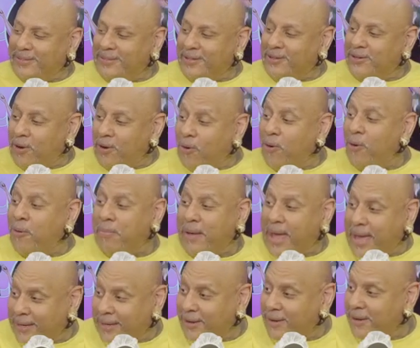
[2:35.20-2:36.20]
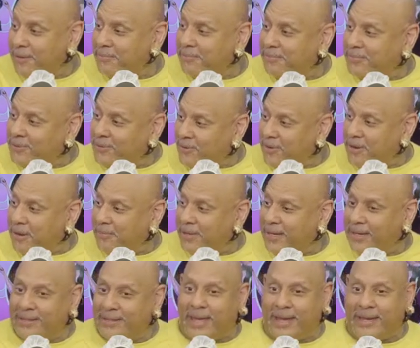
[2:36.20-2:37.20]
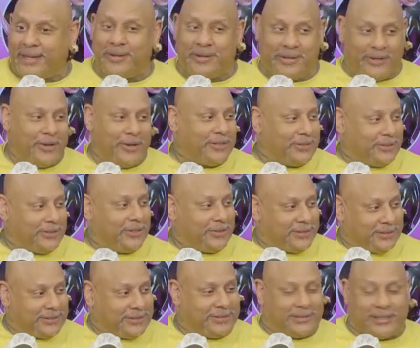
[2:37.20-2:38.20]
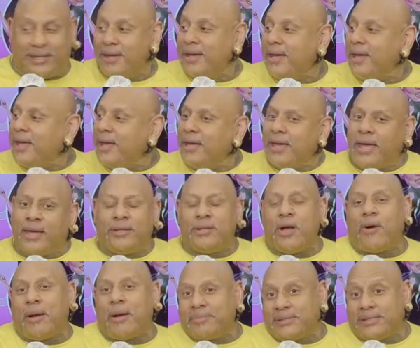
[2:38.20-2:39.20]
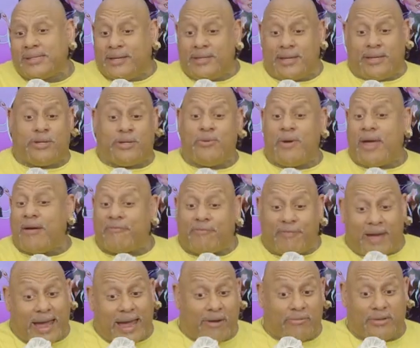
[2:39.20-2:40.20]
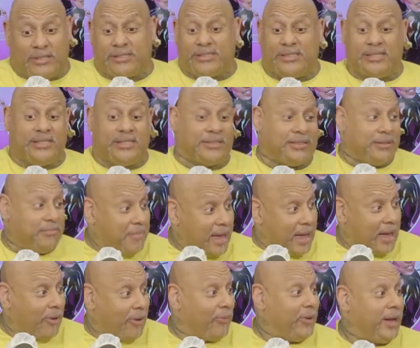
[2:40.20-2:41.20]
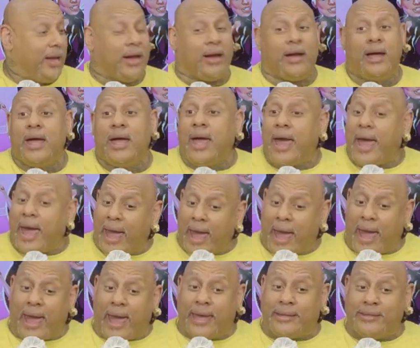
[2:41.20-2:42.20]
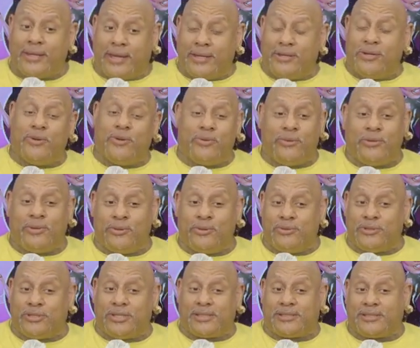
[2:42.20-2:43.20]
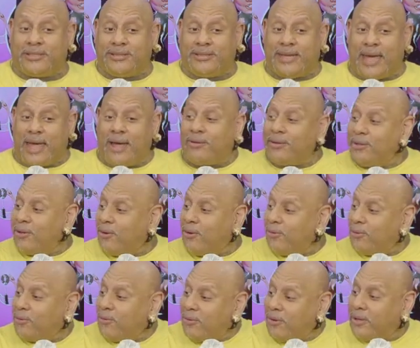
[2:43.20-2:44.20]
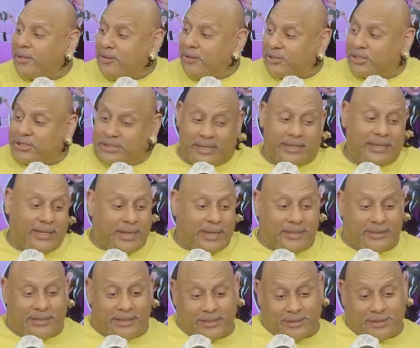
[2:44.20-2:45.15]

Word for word: computer, your old backup. You okay. know what I mean? Like your your you forgot all the shit. No, I'm saying like you have viruses and malware, right? And then you you just download all your shit into